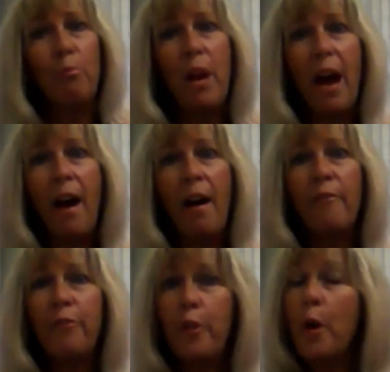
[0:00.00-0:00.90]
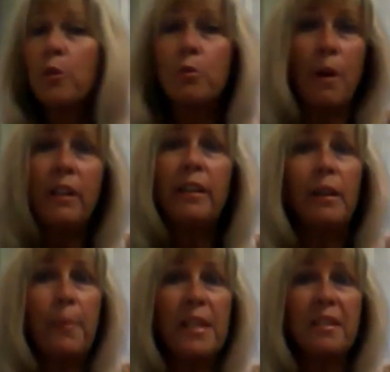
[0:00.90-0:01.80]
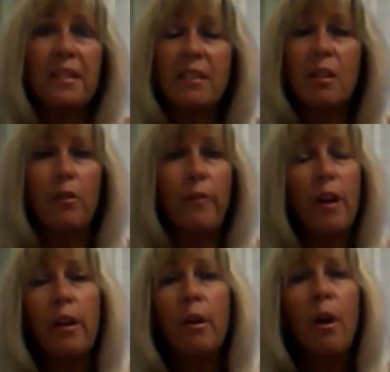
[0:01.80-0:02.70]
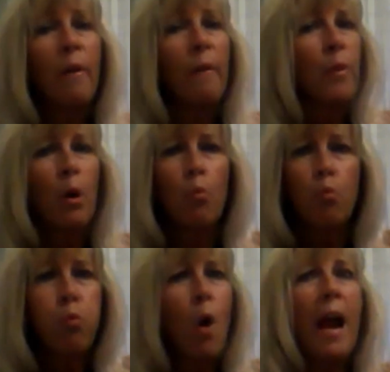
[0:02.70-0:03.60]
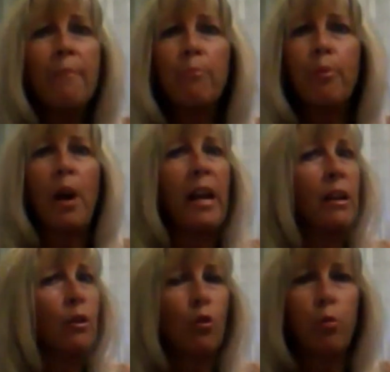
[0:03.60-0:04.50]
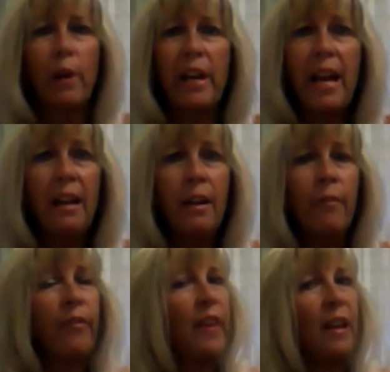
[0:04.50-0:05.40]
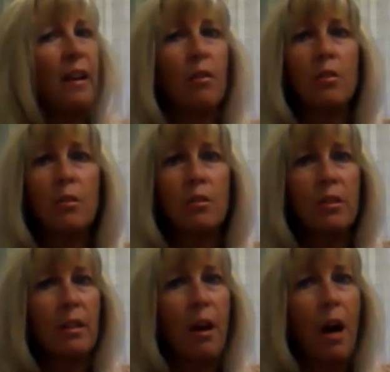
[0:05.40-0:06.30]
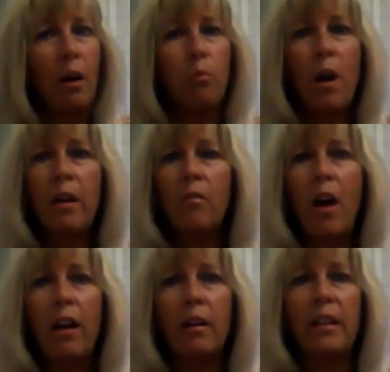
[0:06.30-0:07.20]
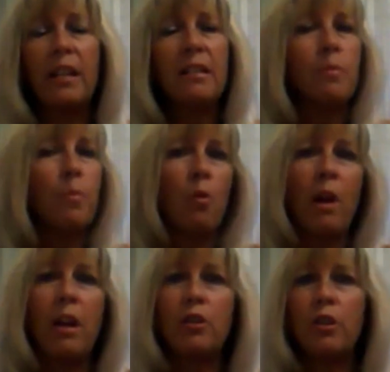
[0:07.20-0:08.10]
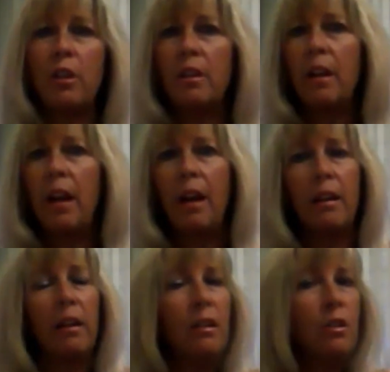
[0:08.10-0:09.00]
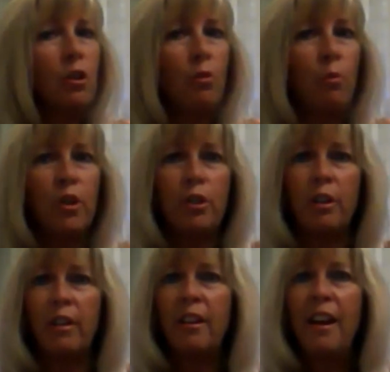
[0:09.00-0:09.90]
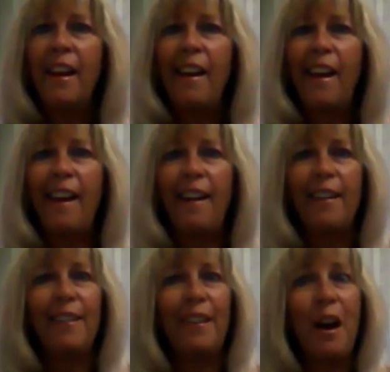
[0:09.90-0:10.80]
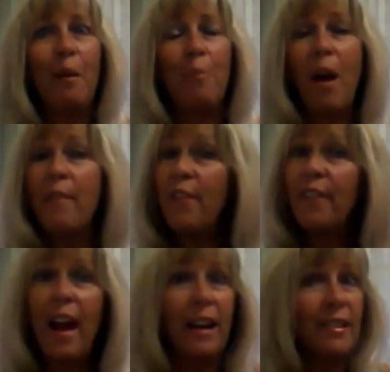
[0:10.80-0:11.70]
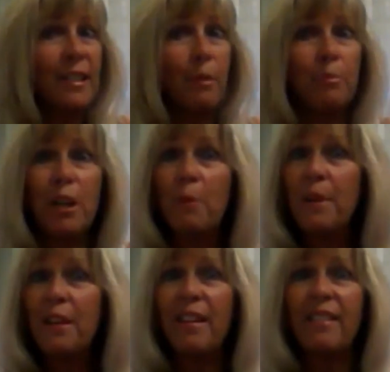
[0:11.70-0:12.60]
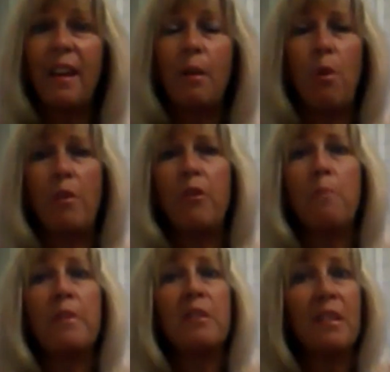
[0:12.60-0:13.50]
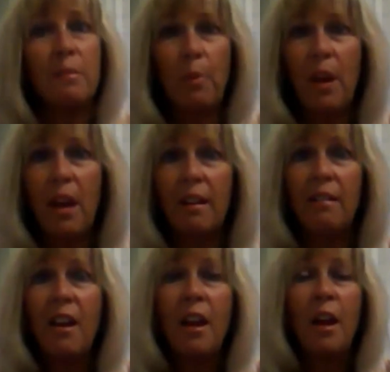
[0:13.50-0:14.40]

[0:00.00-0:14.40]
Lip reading: We have those running a business that are very right-brained, creative thinkers, run a lot on inspiration and intuition, and I've even had some tell me that they run their business plan